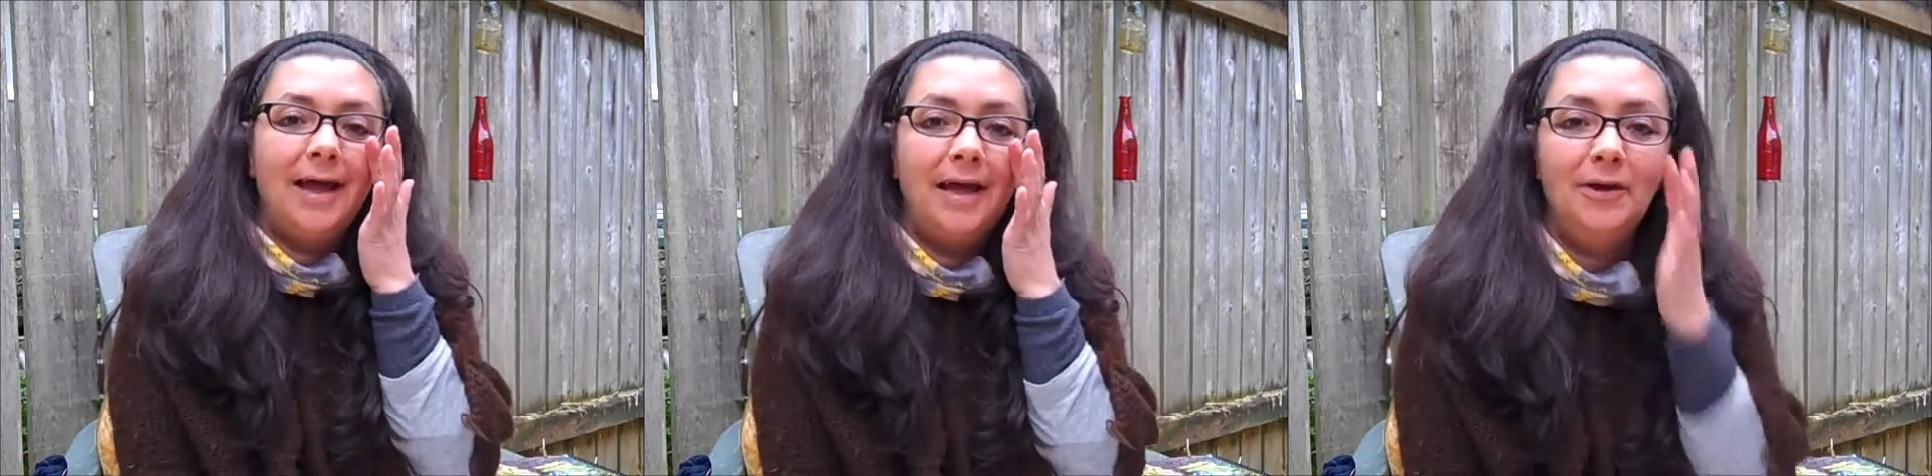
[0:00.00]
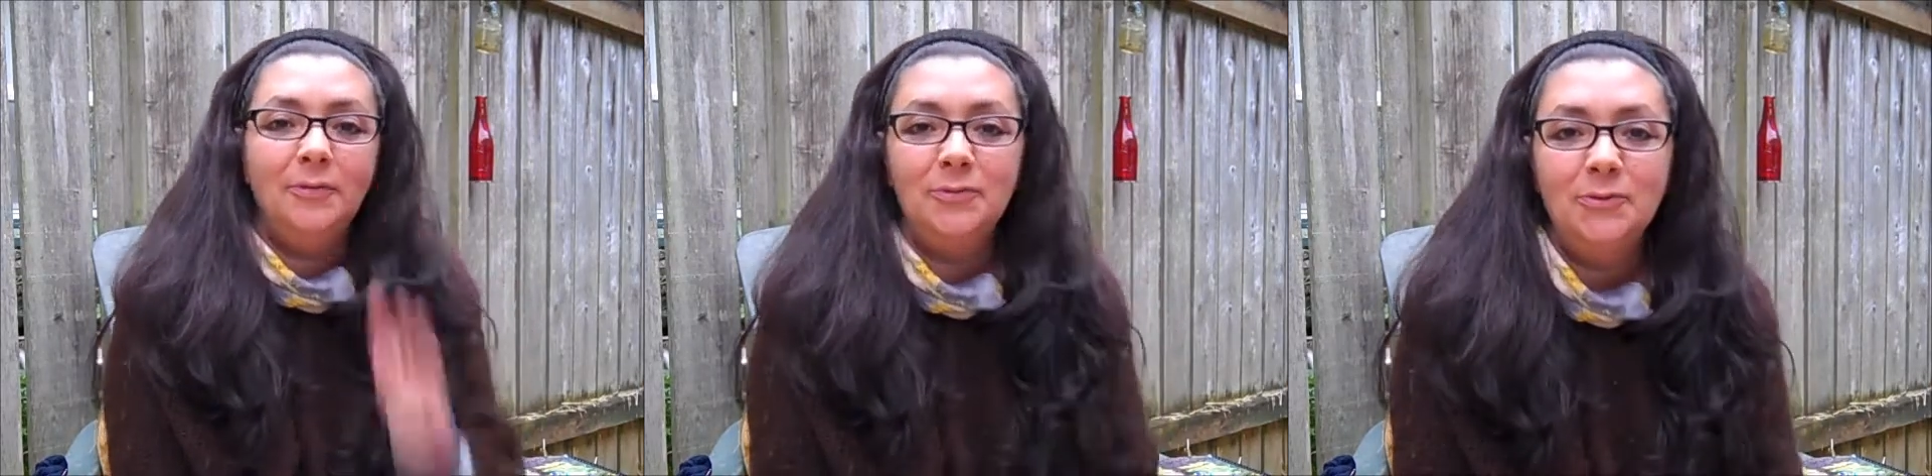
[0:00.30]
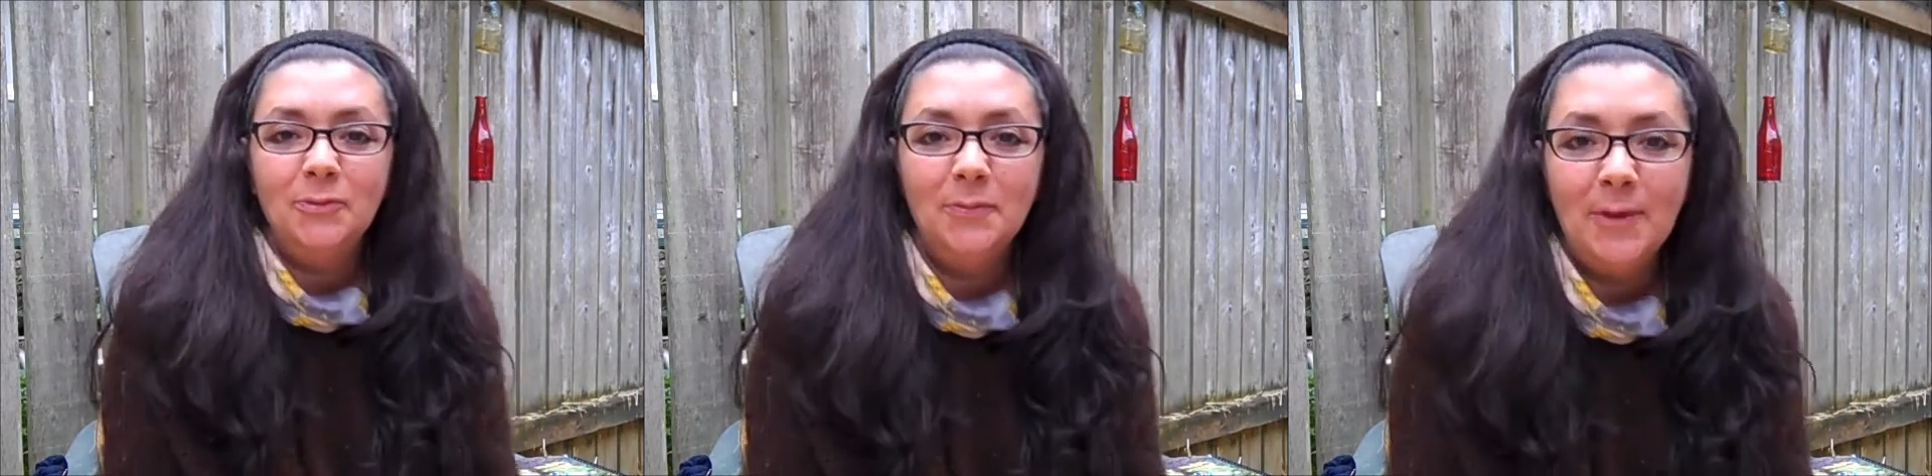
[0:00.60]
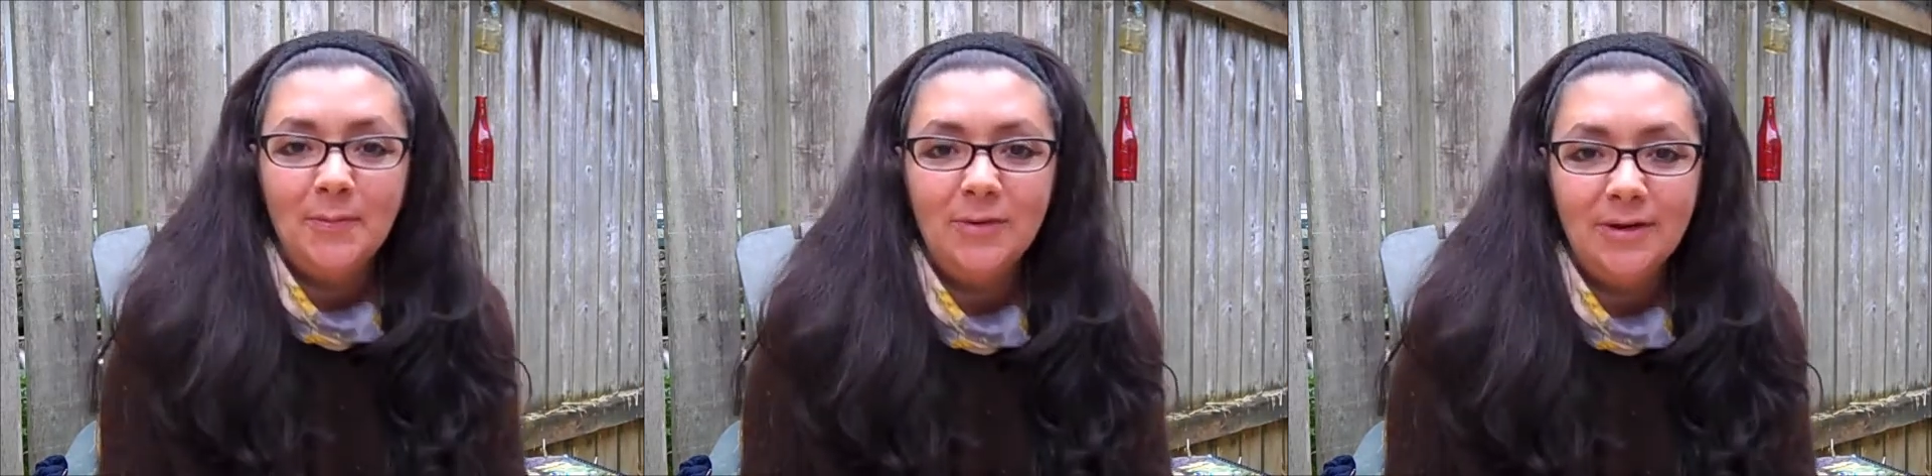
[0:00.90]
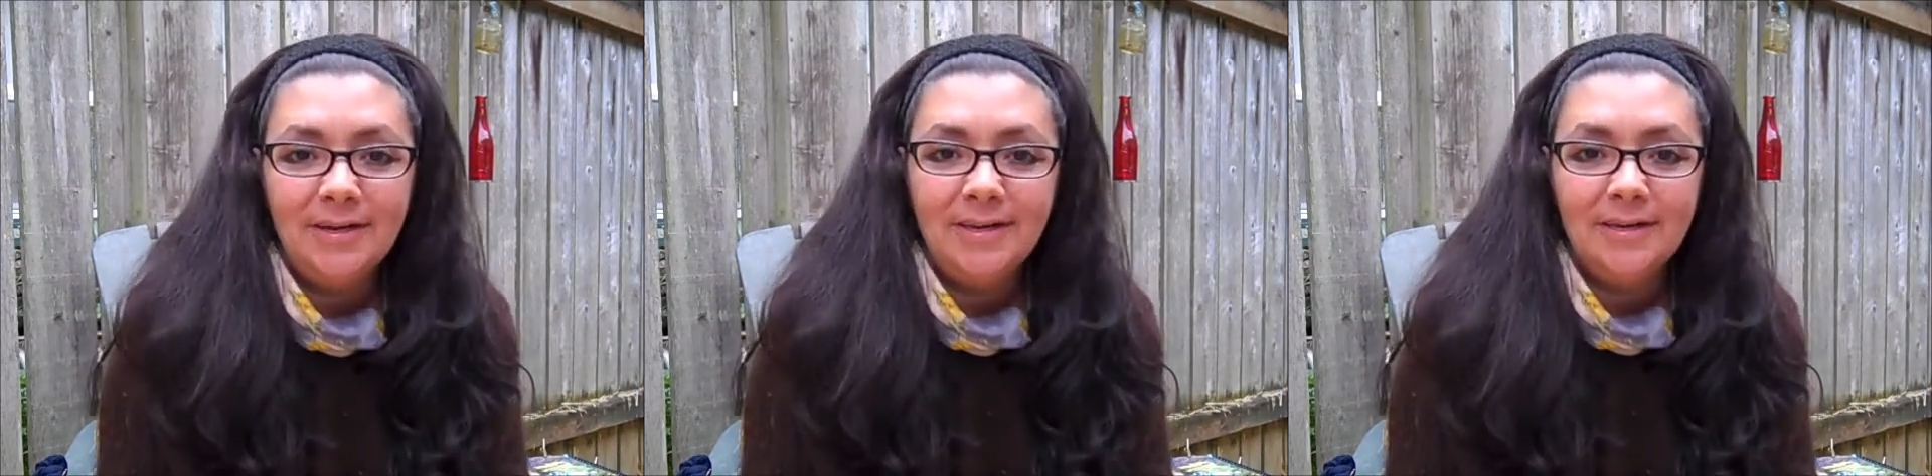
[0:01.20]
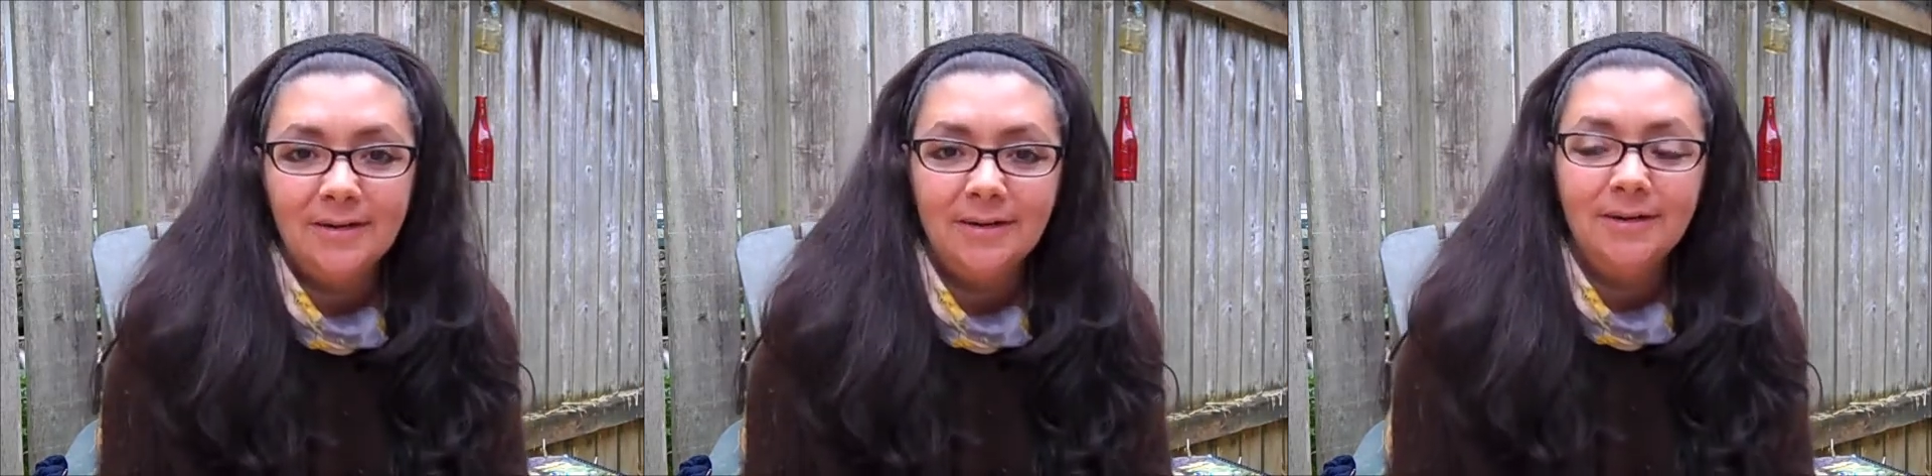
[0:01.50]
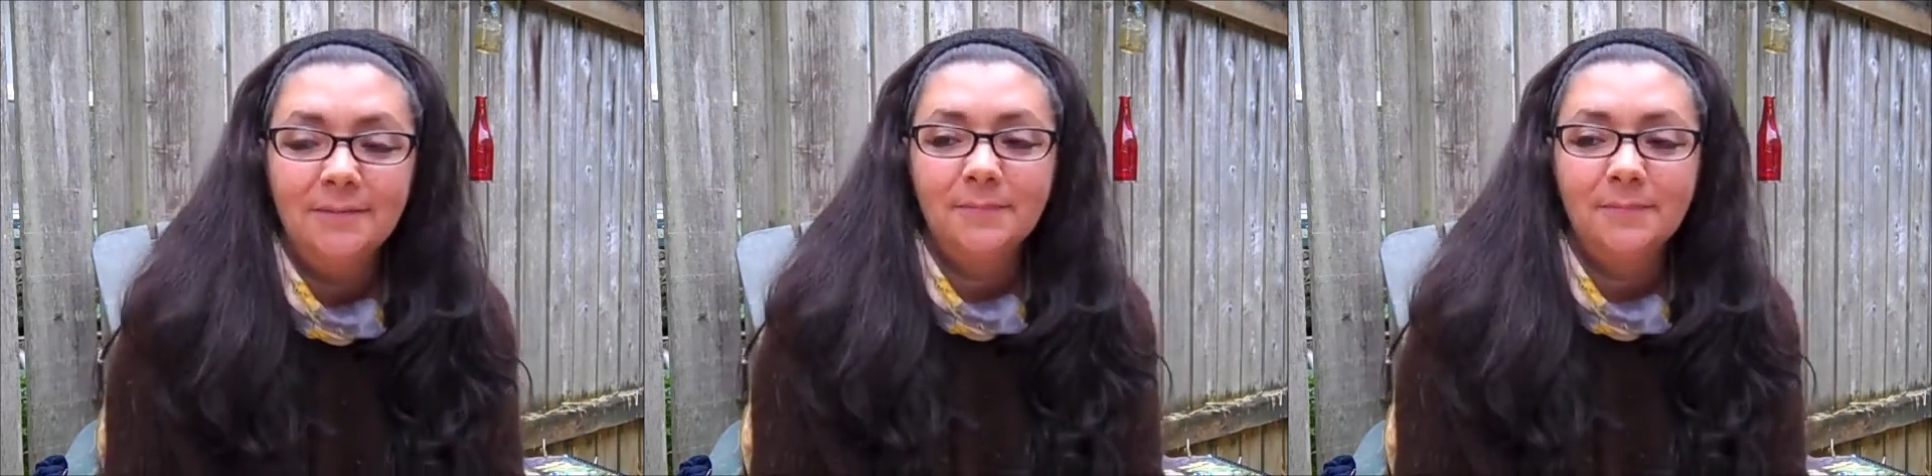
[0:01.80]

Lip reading: I hope you remember it here.